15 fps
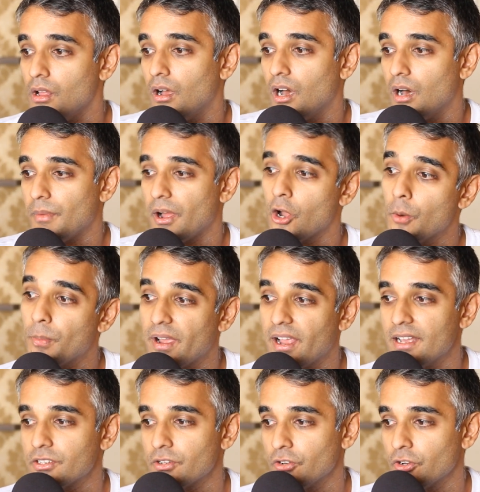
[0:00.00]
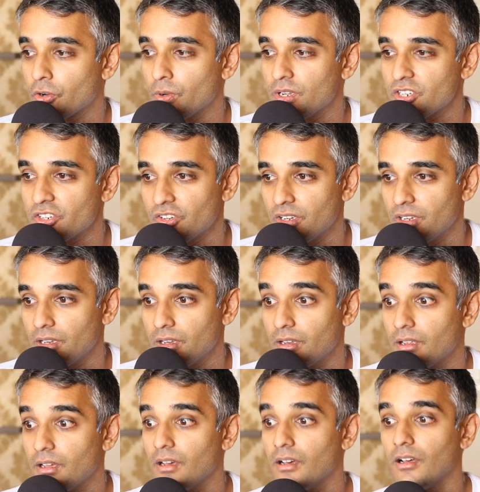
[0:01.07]
I hope I answered your question.
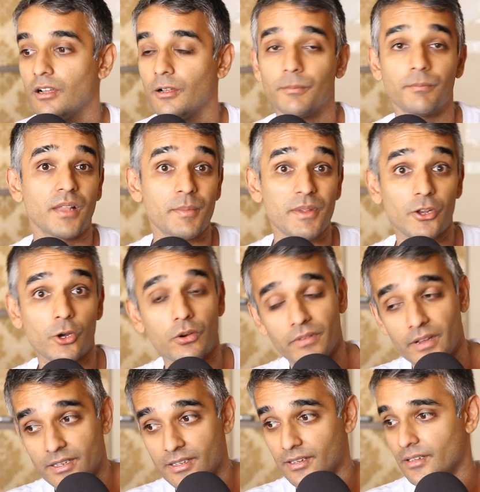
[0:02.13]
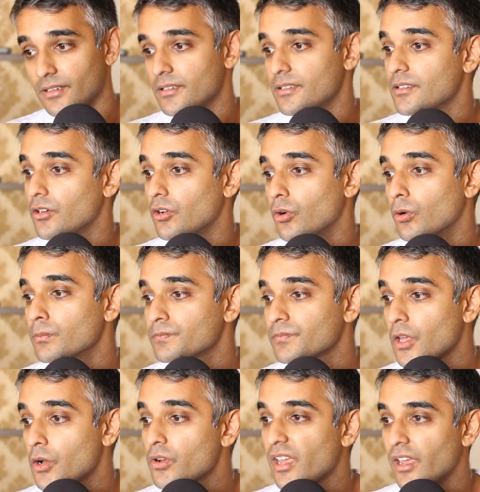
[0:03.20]
Let me know if I didn't. So,
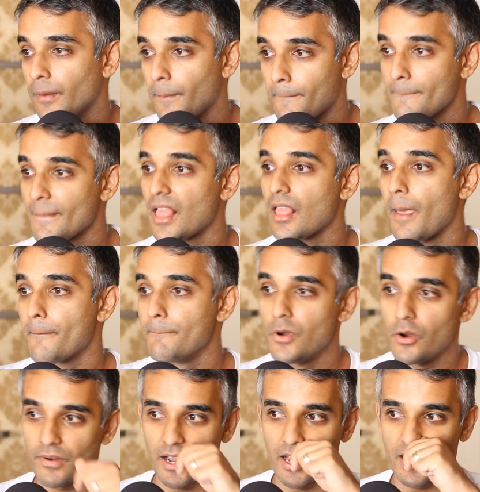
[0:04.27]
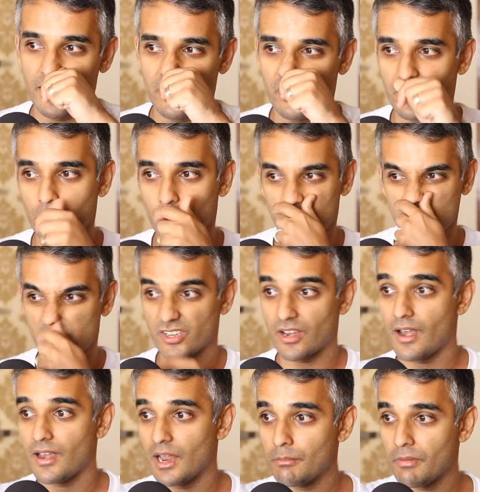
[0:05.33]
okay. Moving on here.
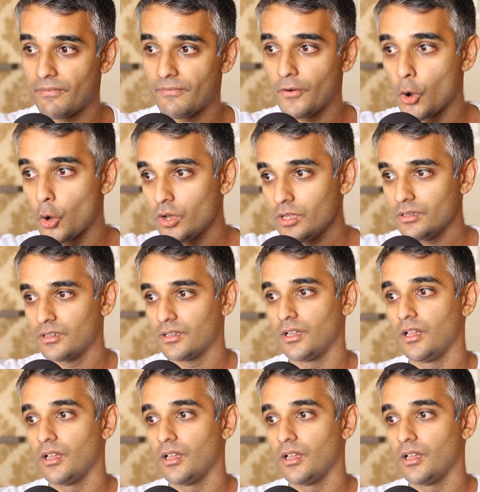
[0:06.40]
Question number four.